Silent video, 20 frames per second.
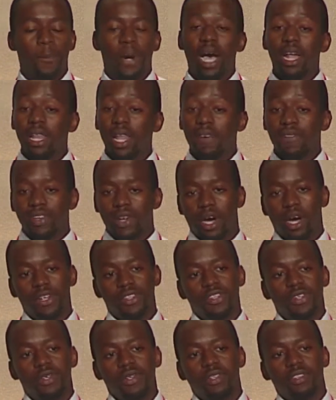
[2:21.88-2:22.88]
I loved
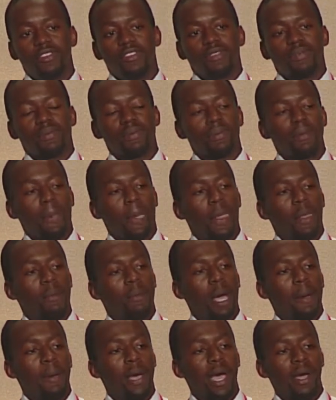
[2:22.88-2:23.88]
cartoons.
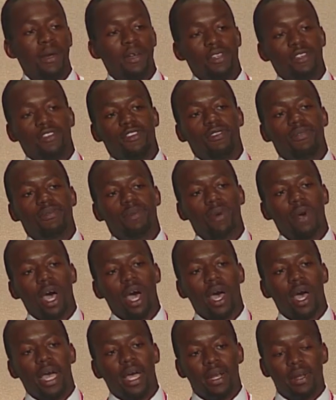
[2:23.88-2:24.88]
My parents
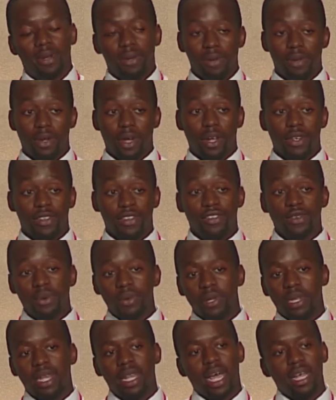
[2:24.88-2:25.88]
had gone to
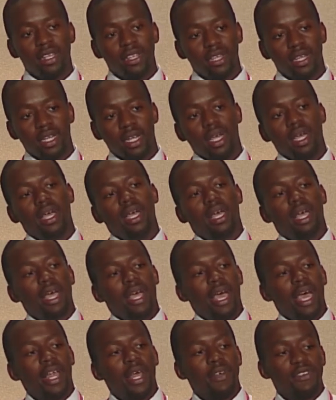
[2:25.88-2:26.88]
school in London,
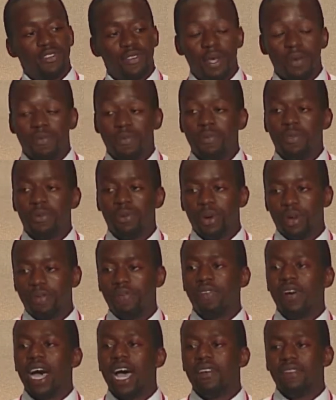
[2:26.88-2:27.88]
and I was there from 3 to
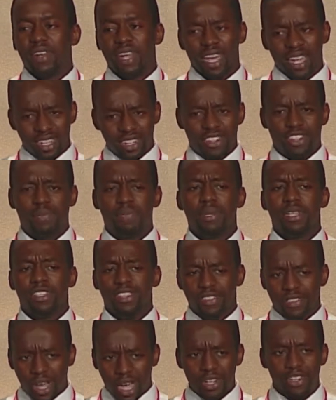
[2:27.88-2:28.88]
5, and I had just been
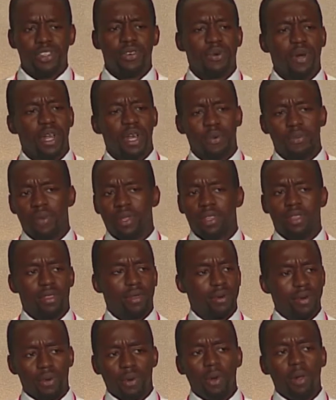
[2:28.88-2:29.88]
saturated with
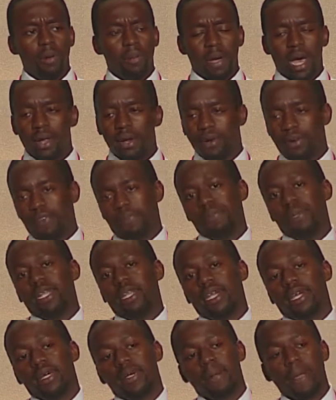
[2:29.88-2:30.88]
all manner of
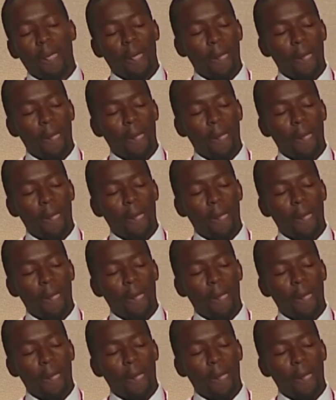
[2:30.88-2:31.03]
media.